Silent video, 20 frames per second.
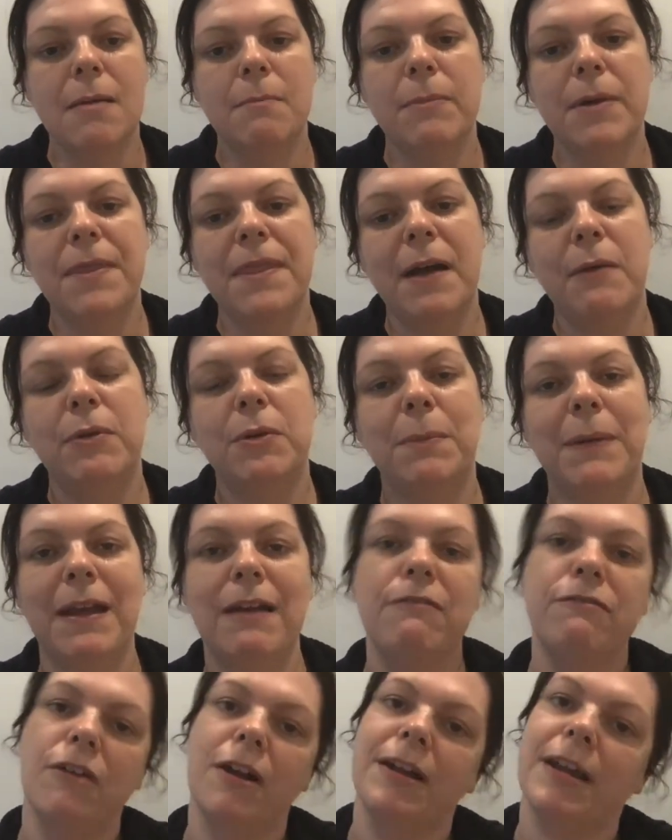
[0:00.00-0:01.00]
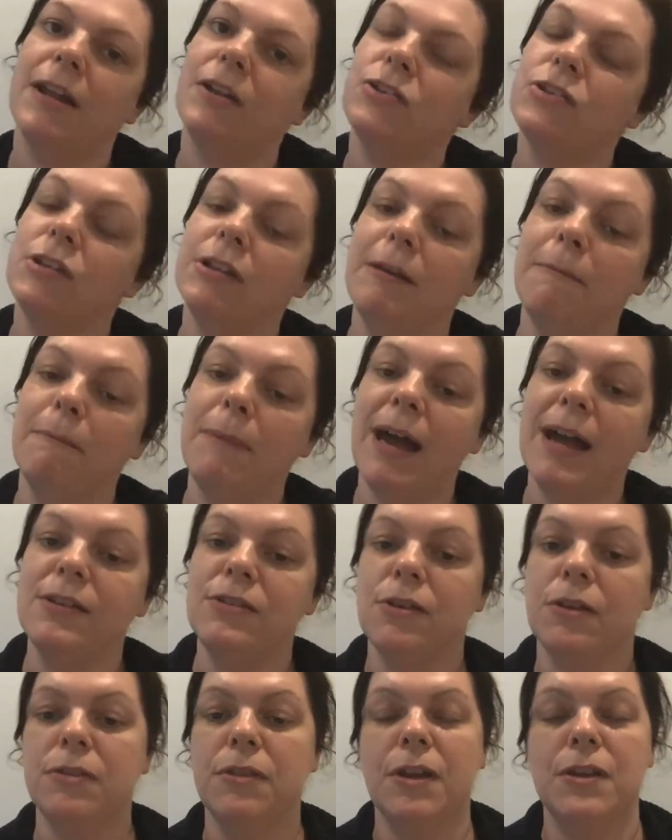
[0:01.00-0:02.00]
But there would be a financial
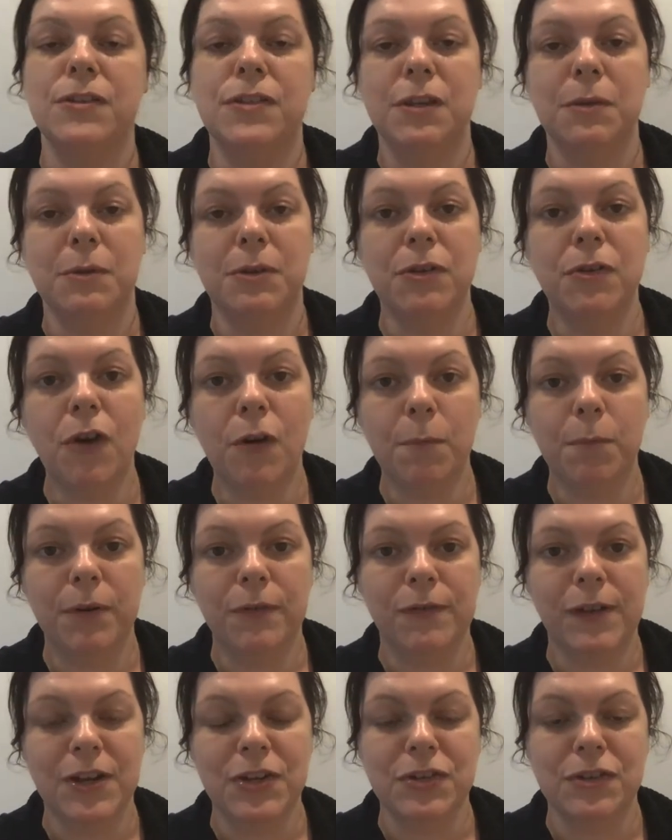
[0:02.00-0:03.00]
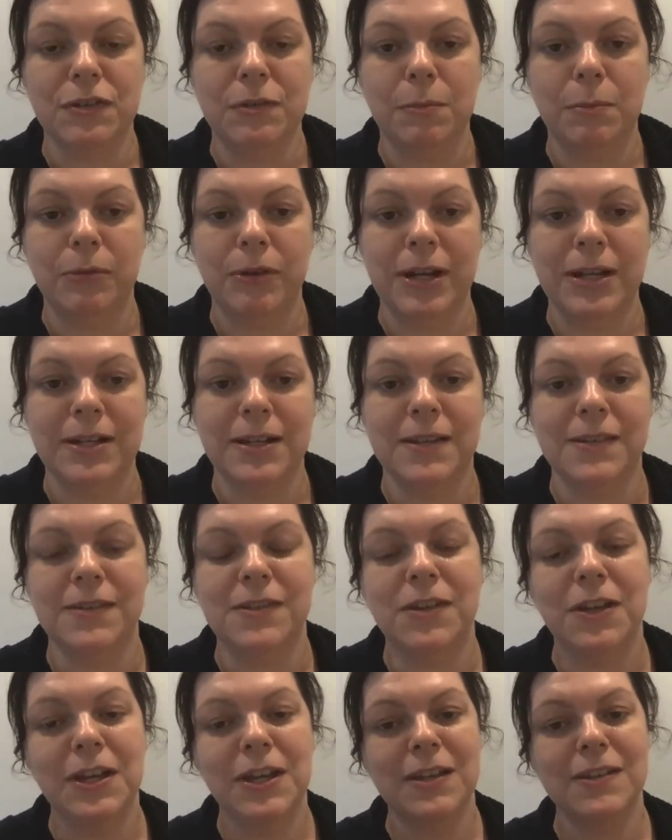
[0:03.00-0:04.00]
impact on those who are not professional breeders.
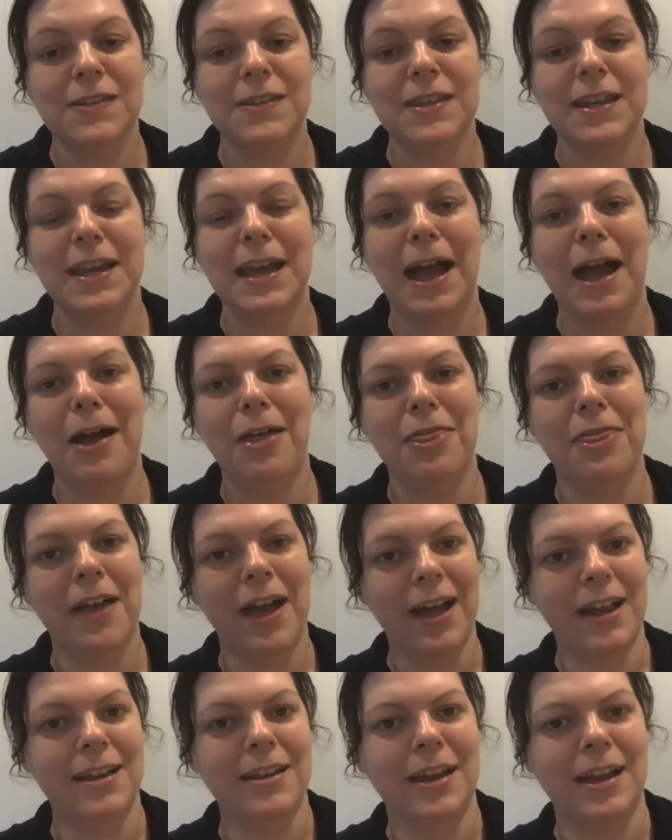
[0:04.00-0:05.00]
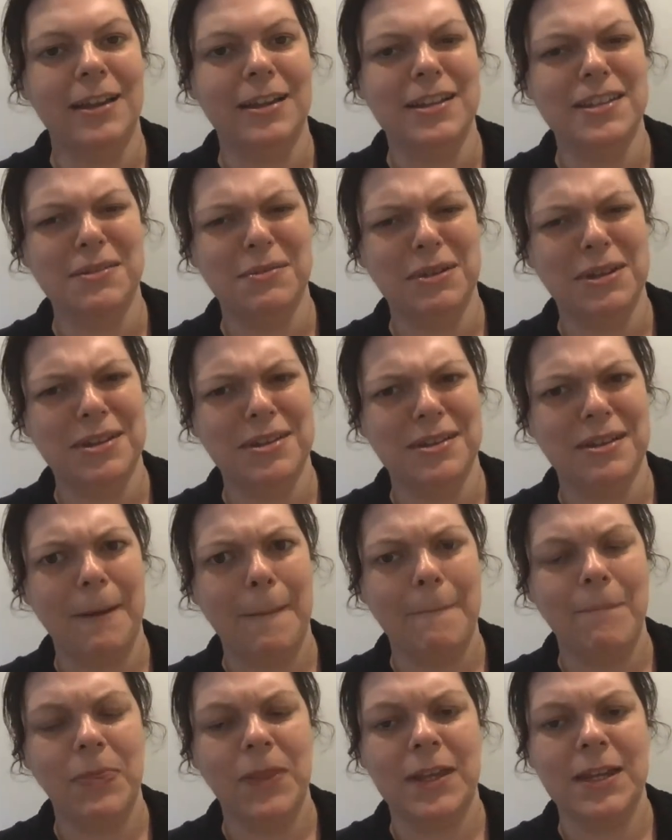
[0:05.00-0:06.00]
So you can see how that
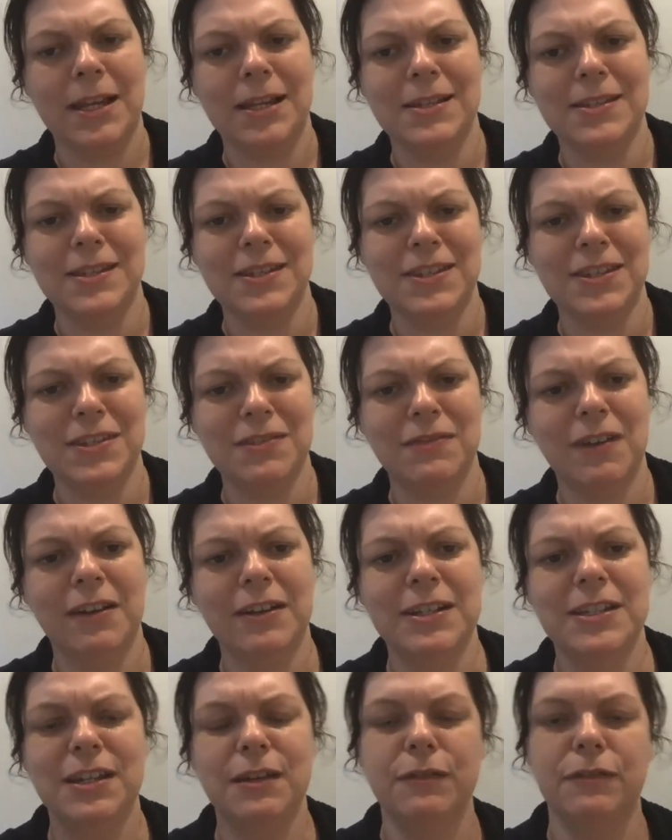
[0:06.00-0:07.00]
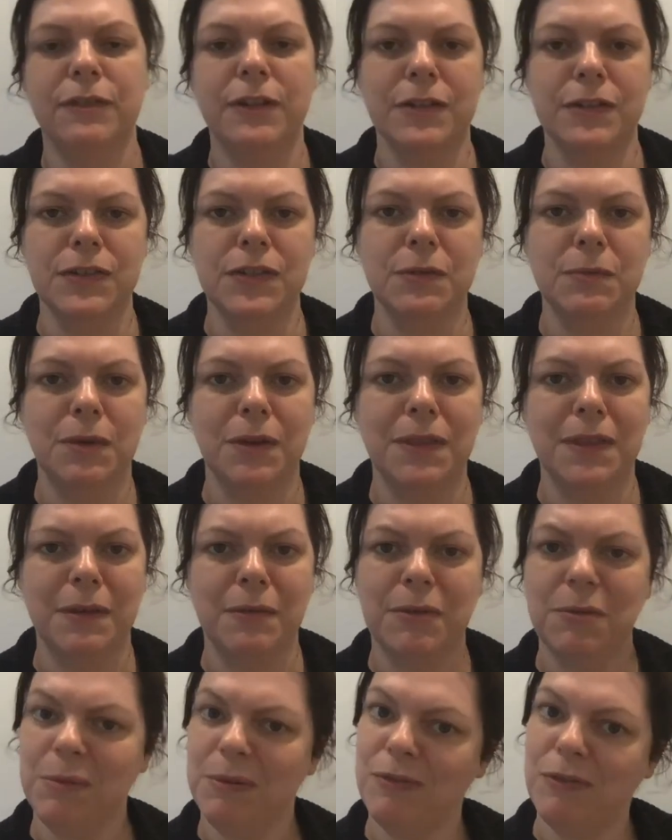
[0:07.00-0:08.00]
analysis is very different to one that
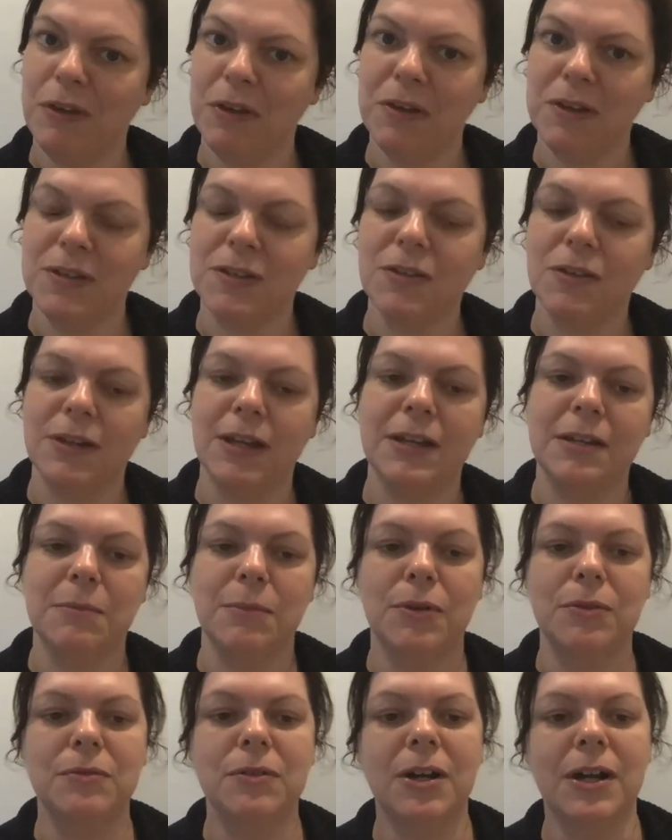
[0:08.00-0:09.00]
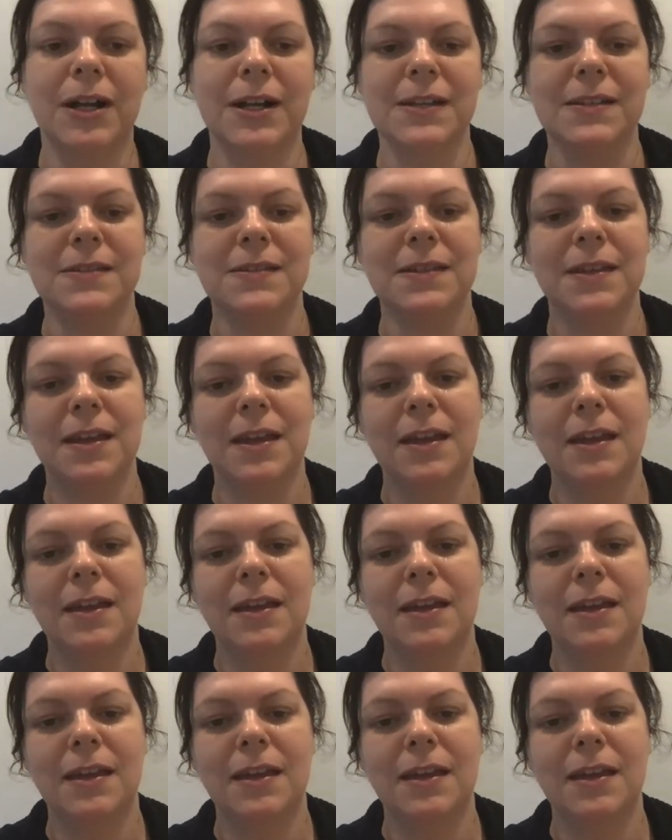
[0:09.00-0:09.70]
would be focused on animal rights.